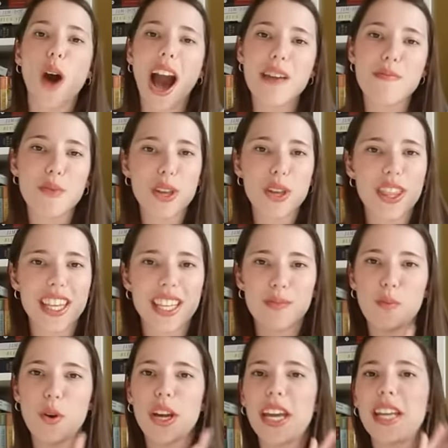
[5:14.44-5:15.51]
I put this
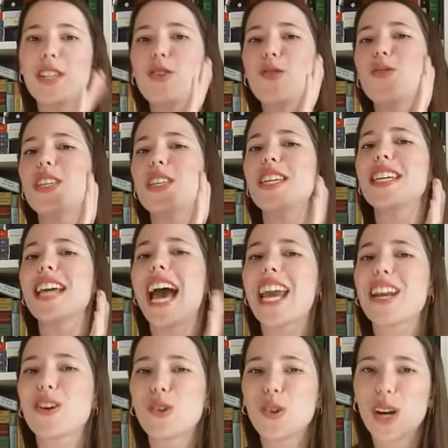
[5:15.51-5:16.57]
book into the
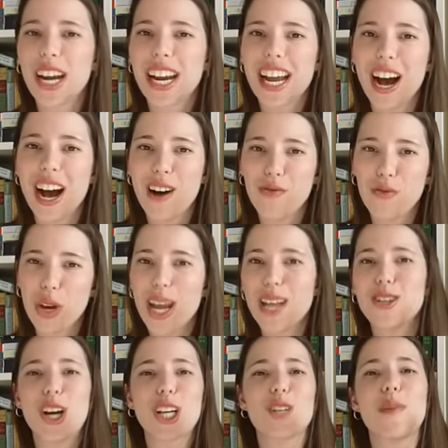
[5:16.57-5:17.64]
category of what I
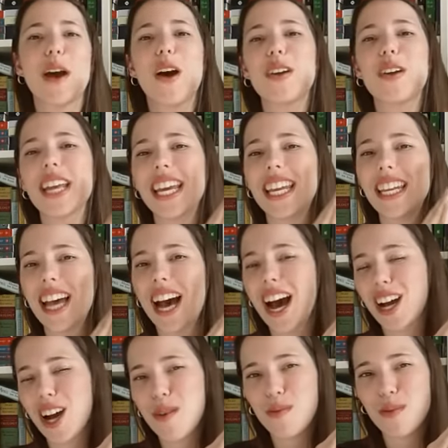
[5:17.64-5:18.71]
talked about in a
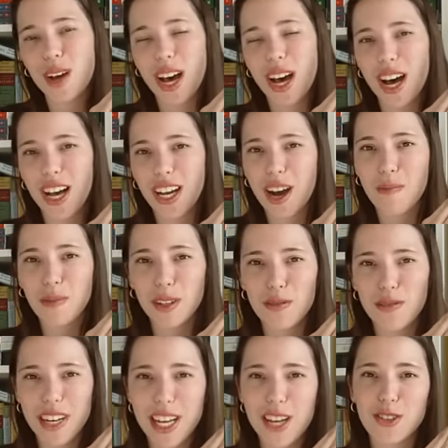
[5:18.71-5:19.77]
couple of
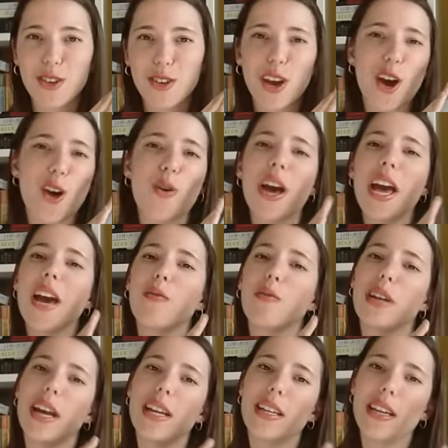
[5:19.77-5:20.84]
videos ago
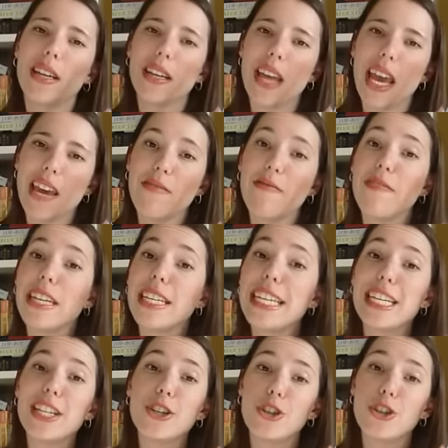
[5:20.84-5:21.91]
when I did a
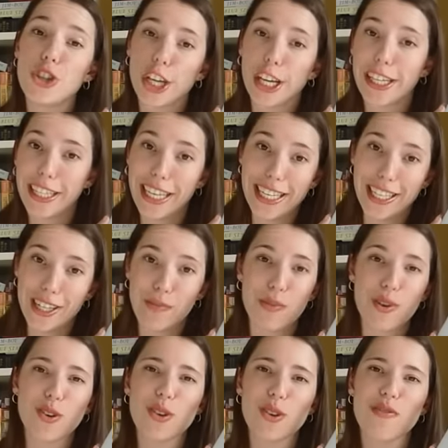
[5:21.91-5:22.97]
vintage chick lit
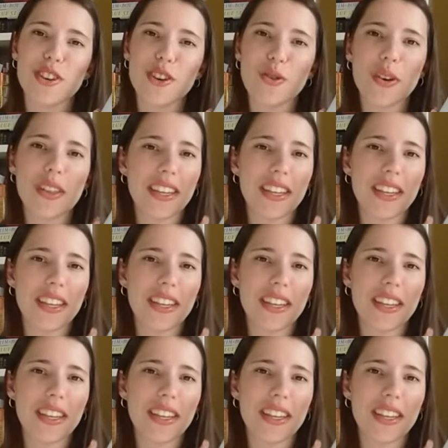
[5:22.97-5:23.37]
book review.